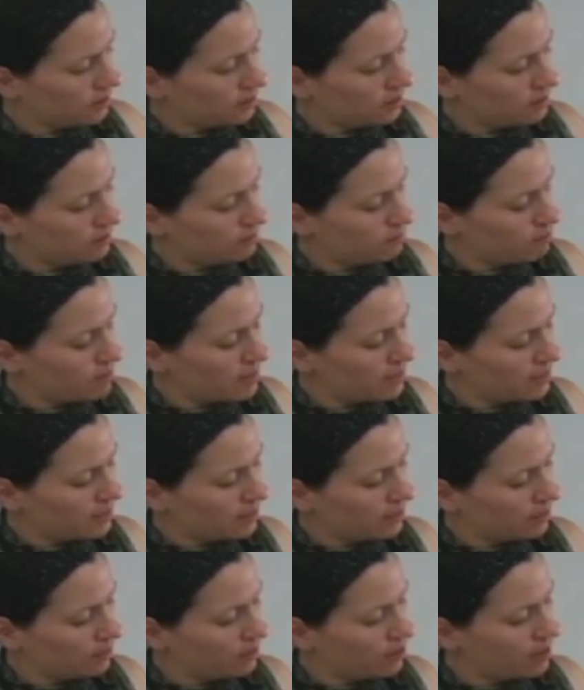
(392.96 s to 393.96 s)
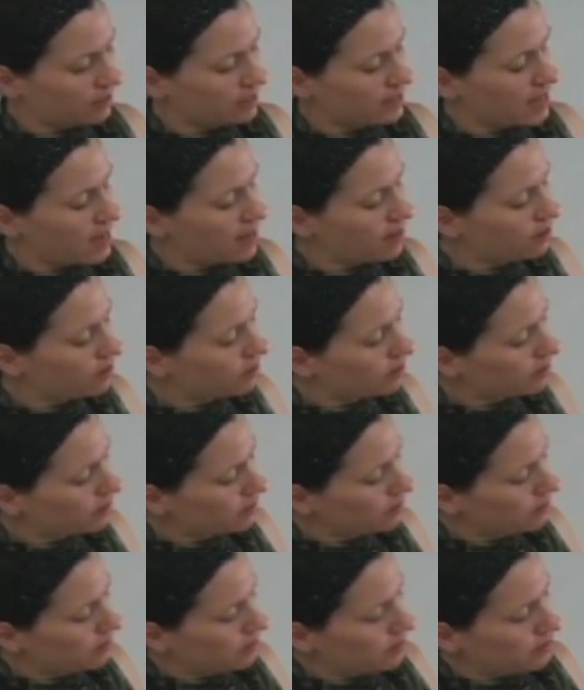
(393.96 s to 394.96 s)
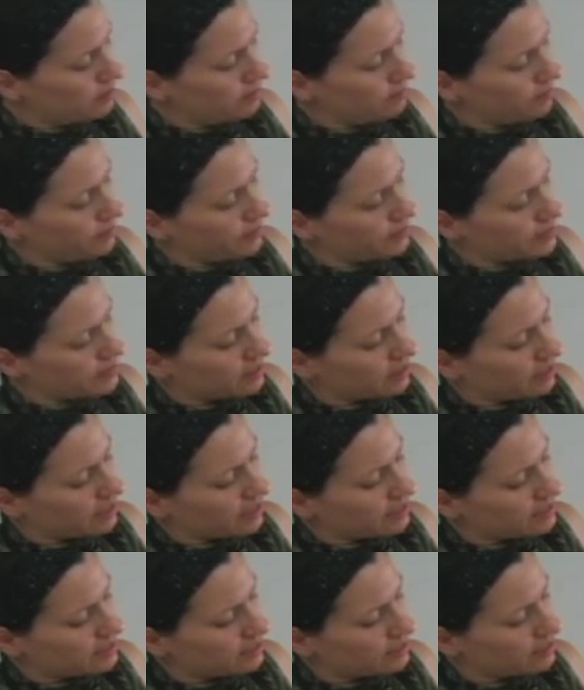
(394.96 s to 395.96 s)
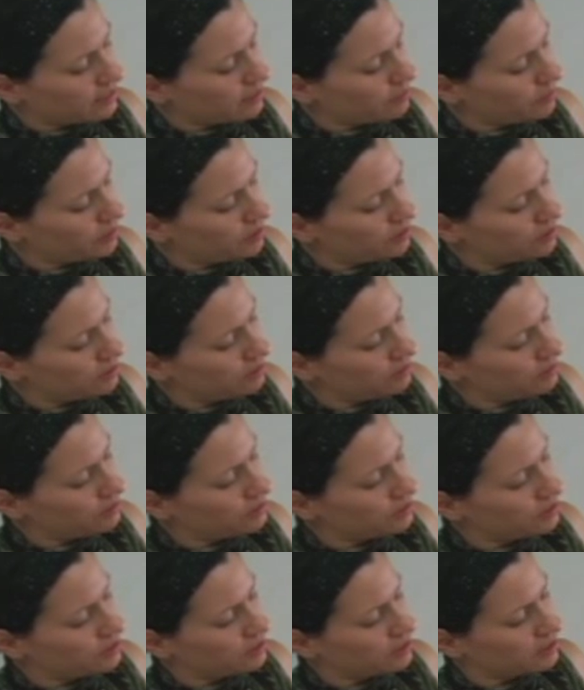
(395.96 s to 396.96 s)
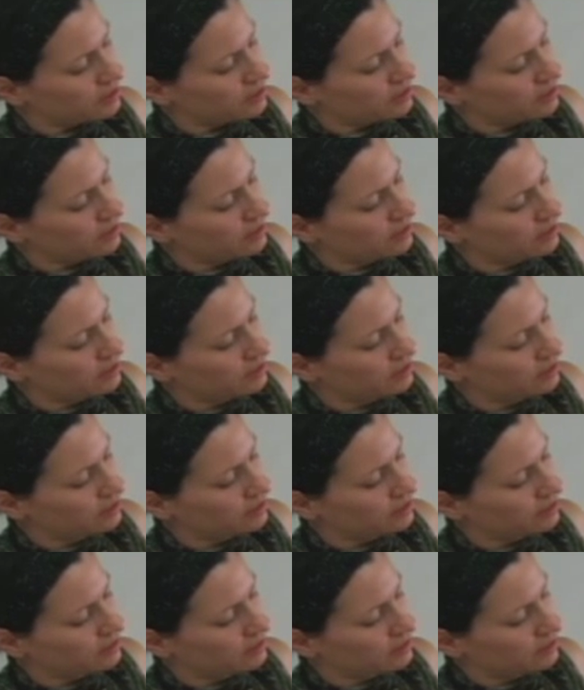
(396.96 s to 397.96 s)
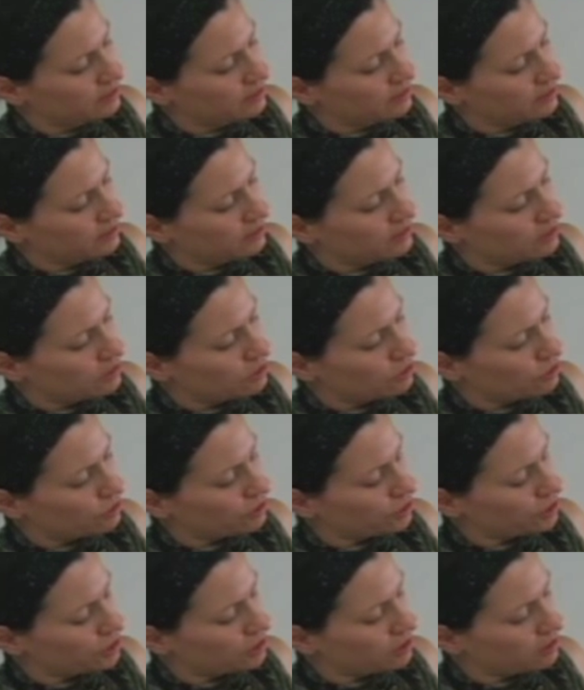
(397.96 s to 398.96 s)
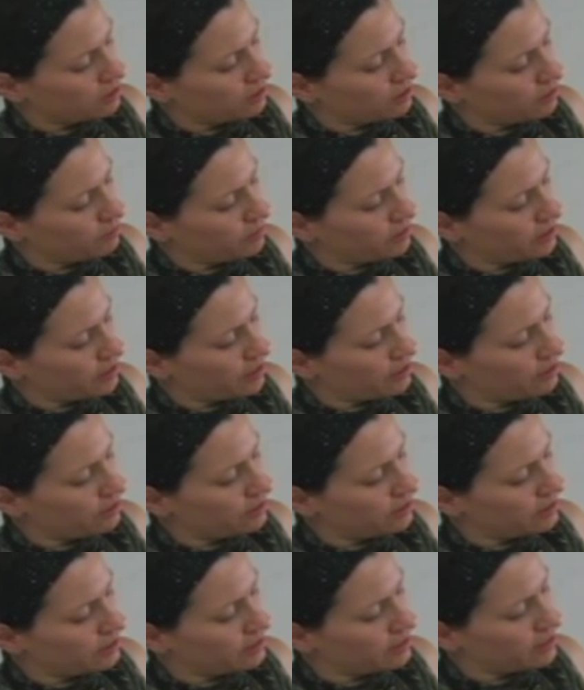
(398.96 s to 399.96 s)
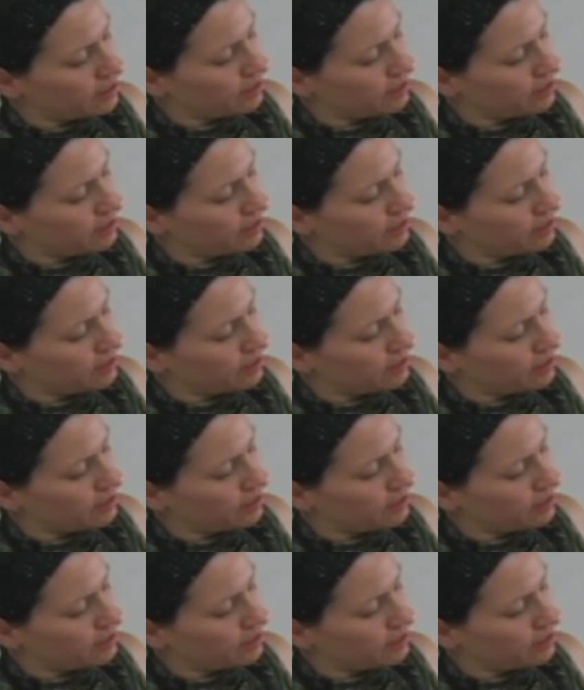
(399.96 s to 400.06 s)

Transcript: that it's bent at the correct angle. So the last thing that I'm going to do is just stretch it a little bit here to get